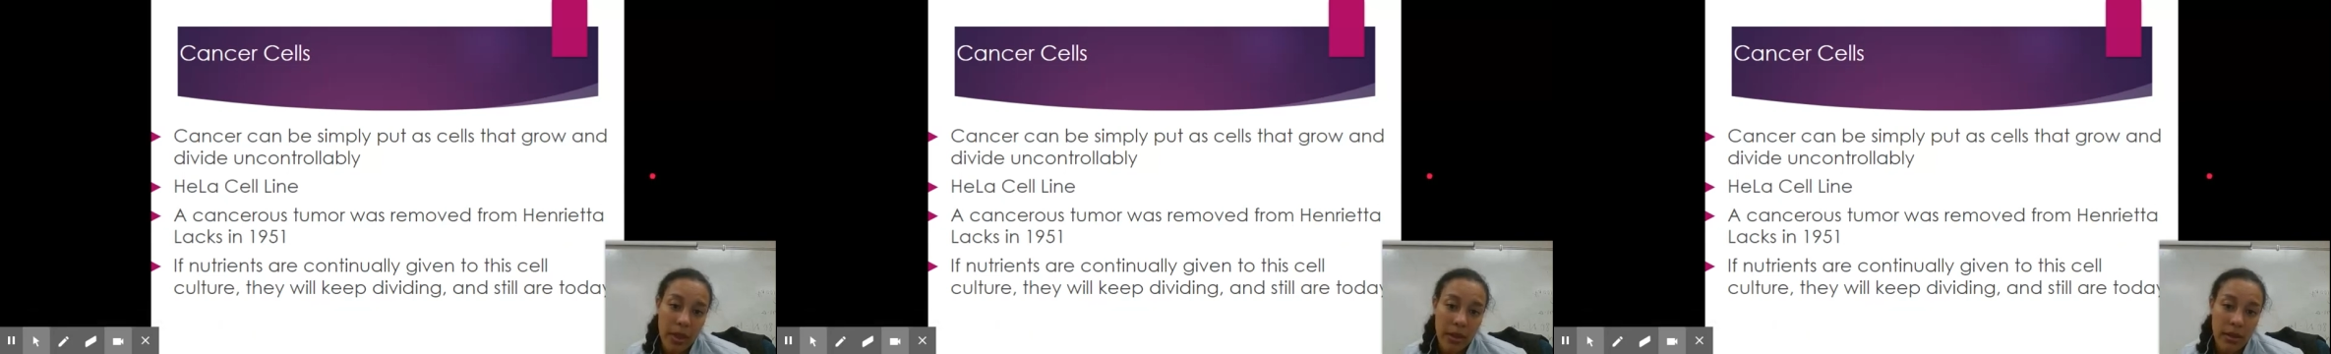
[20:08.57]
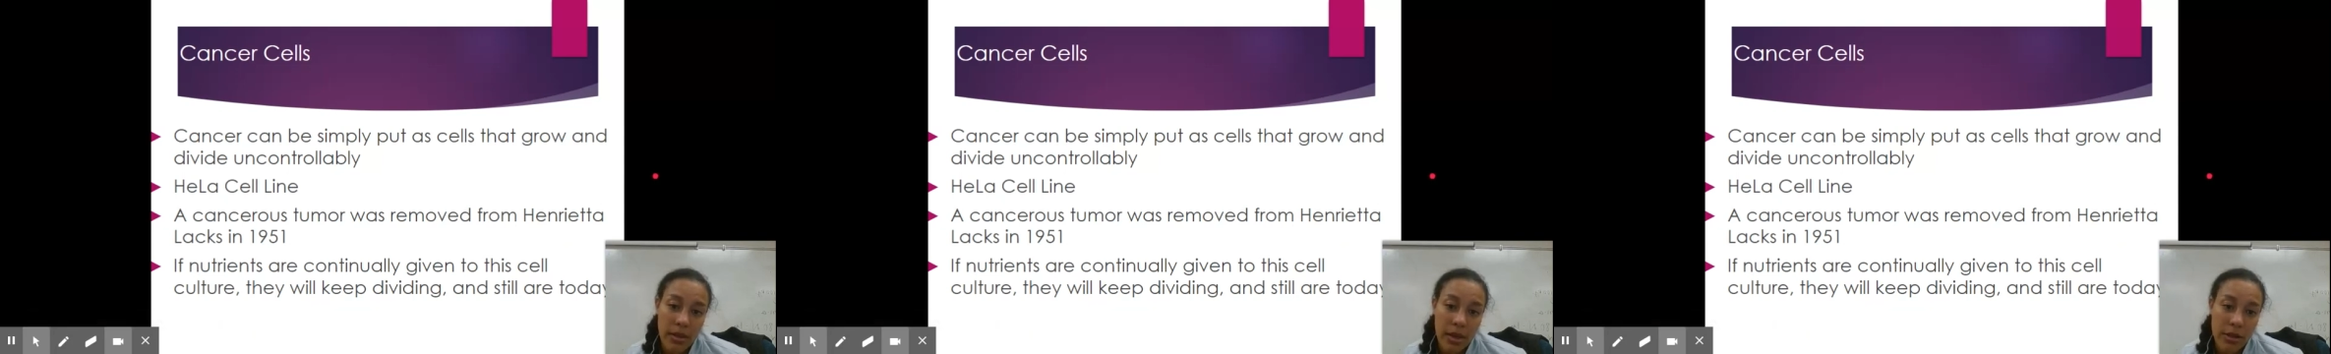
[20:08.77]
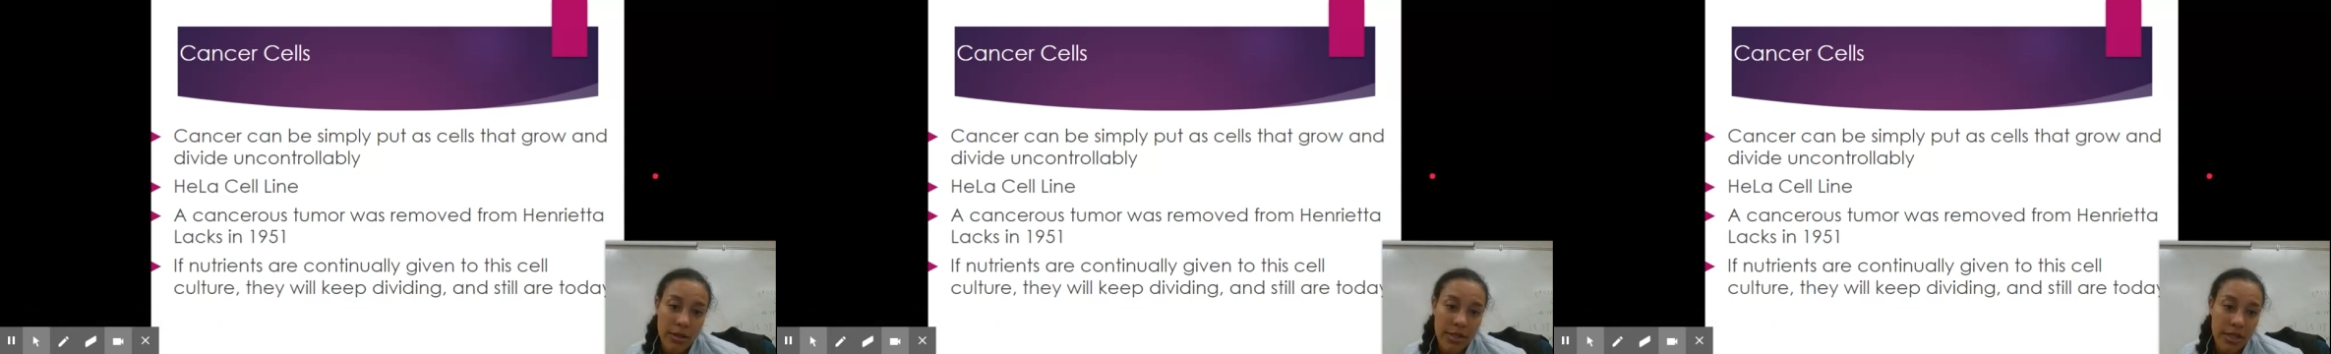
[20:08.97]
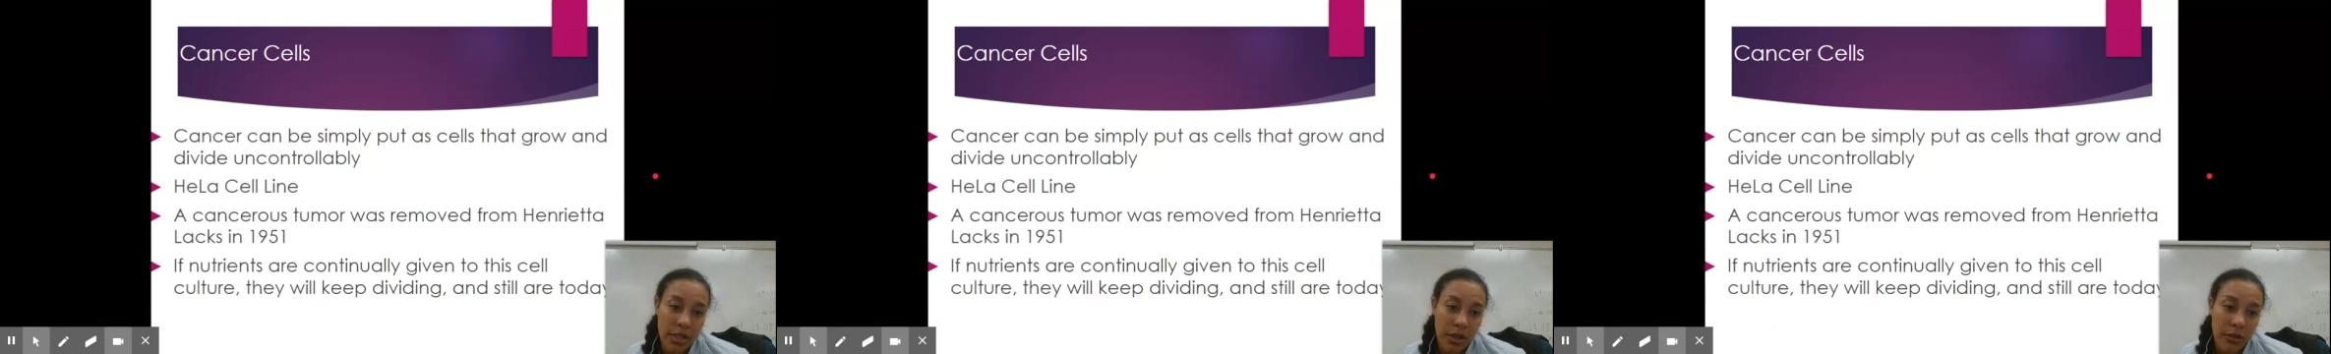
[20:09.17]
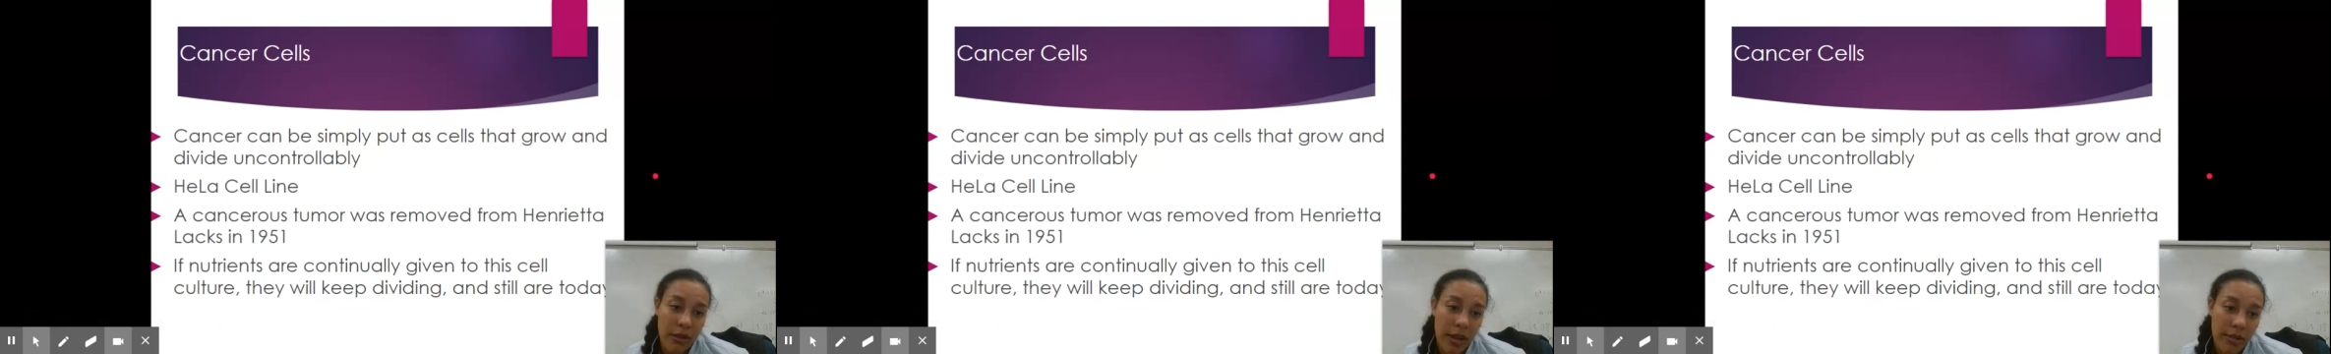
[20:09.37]
and they're
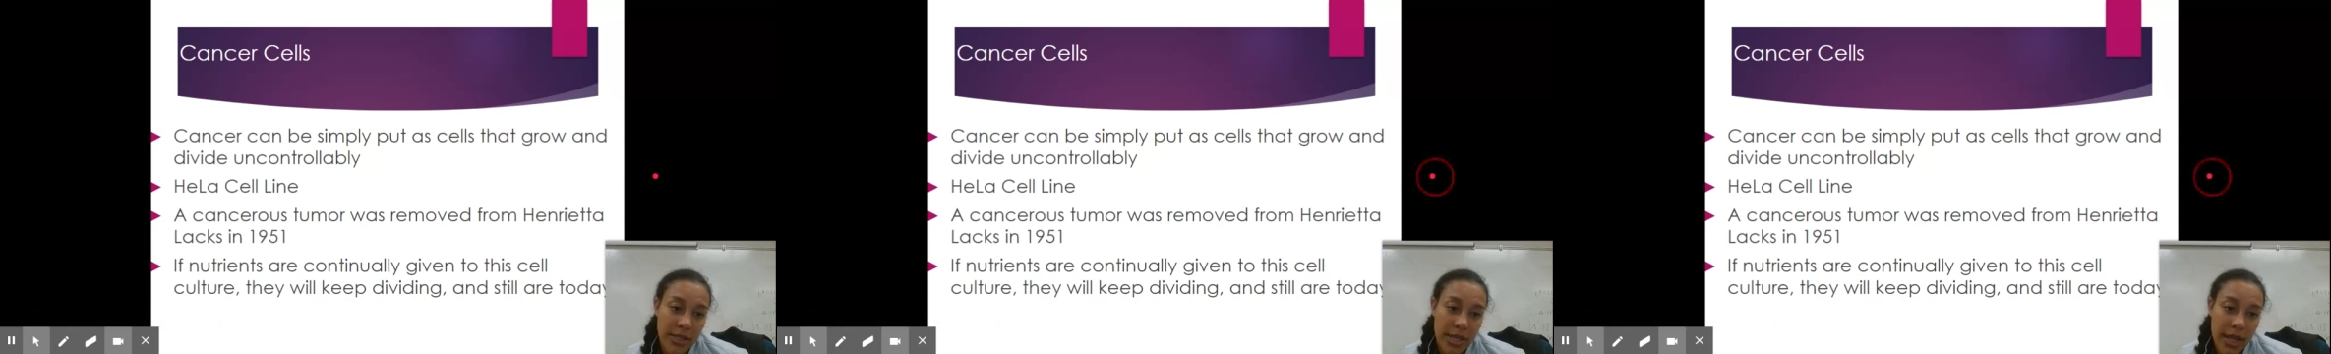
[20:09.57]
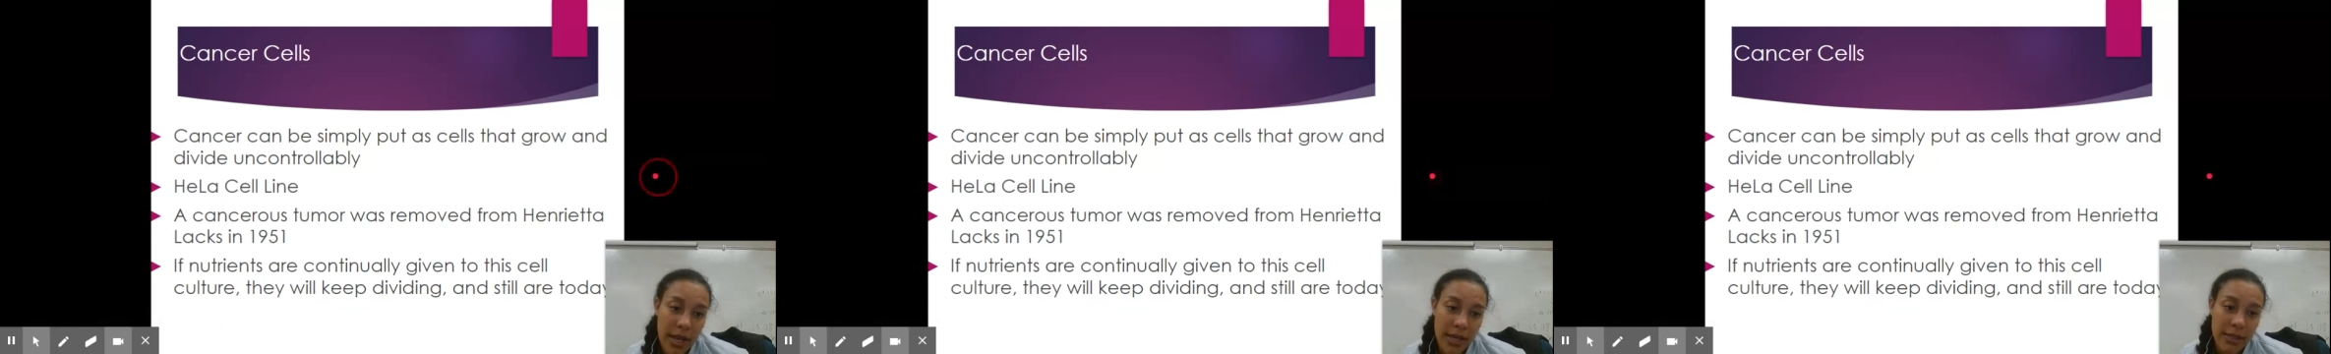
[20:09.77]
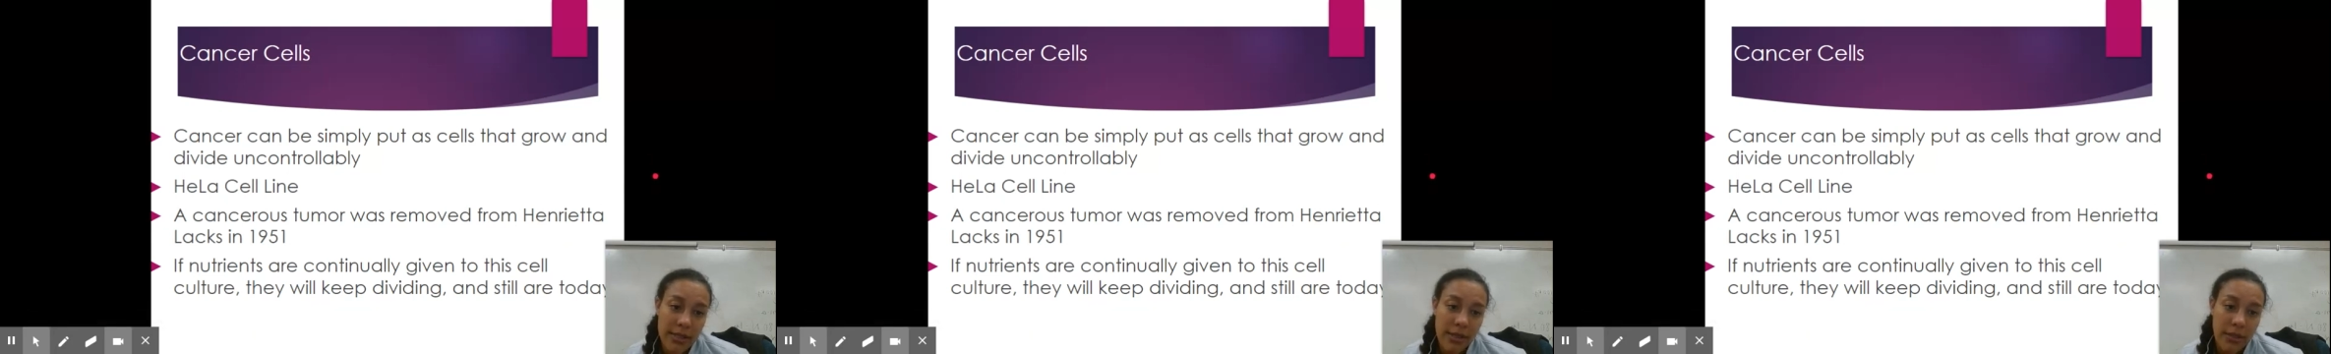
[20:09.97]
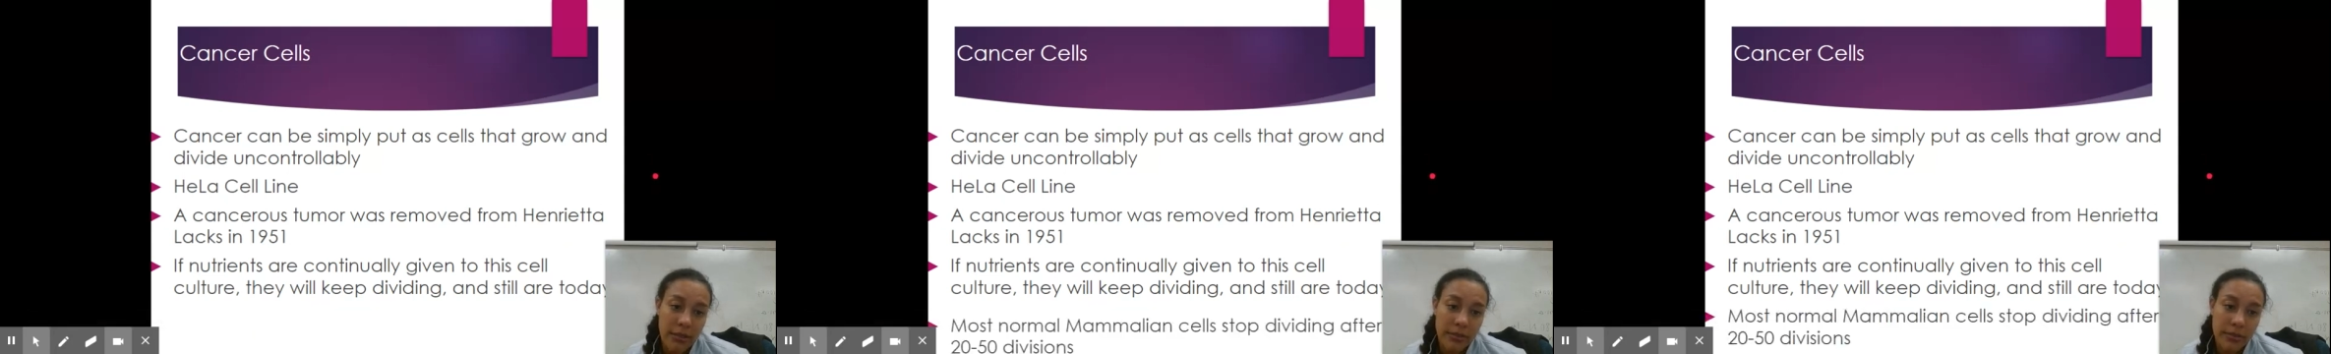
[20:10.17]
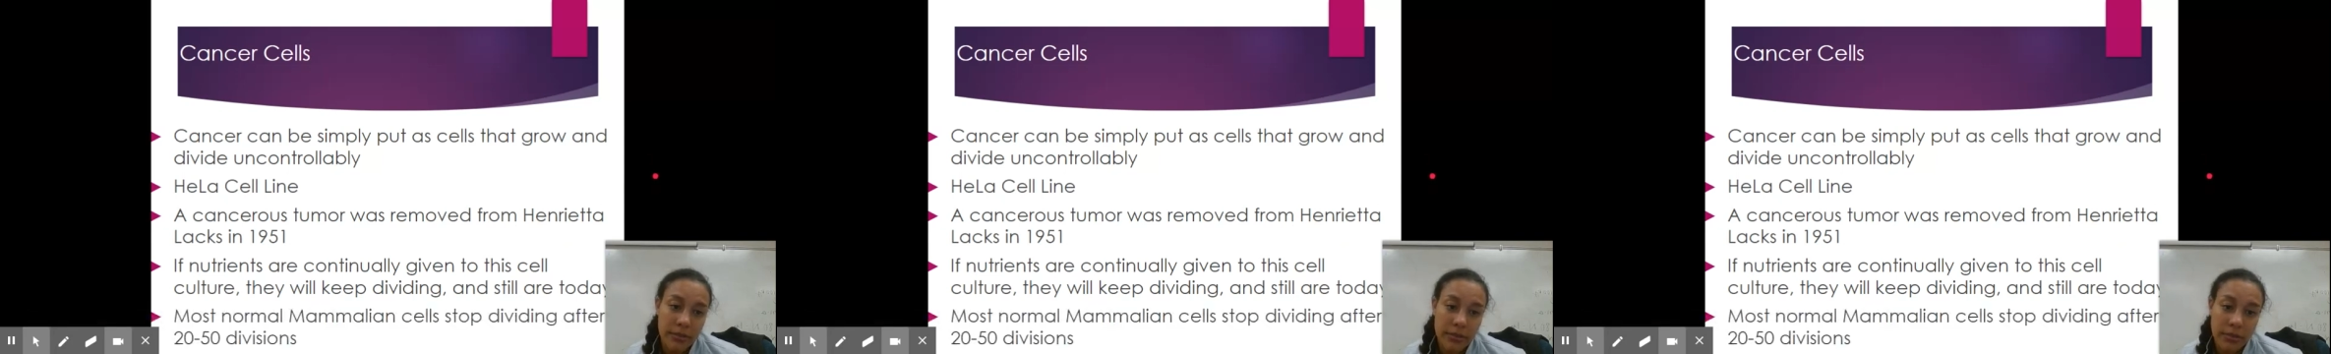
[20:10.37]
still around today.
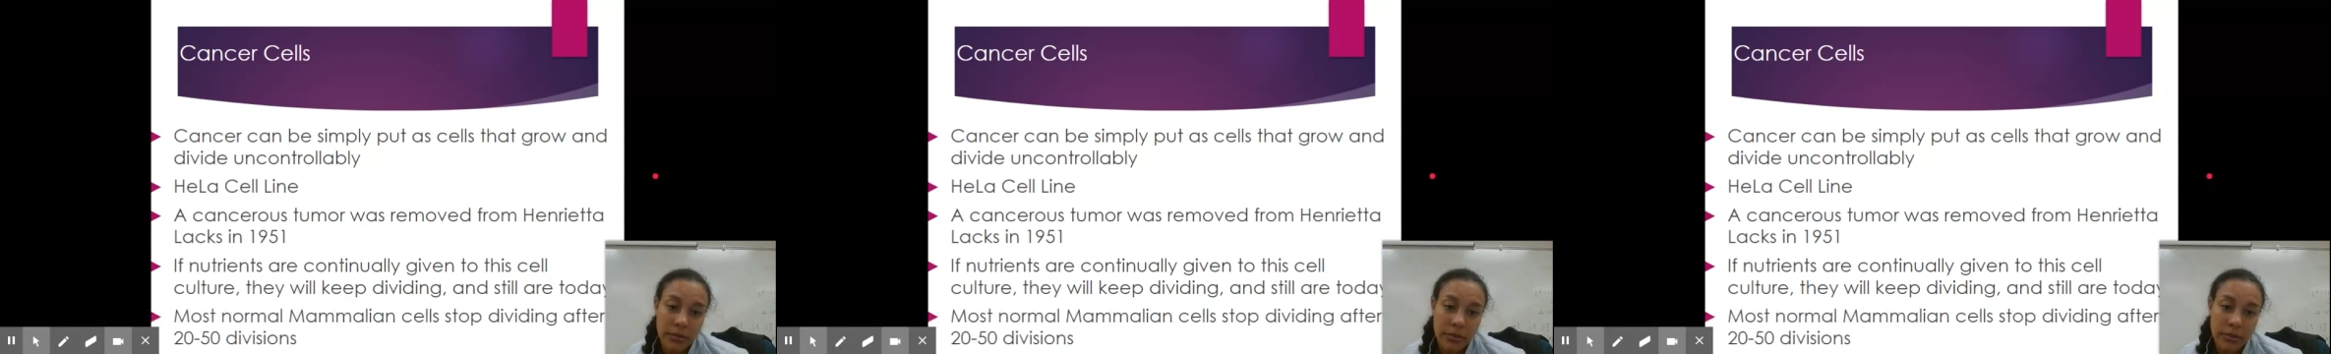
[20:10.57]
So,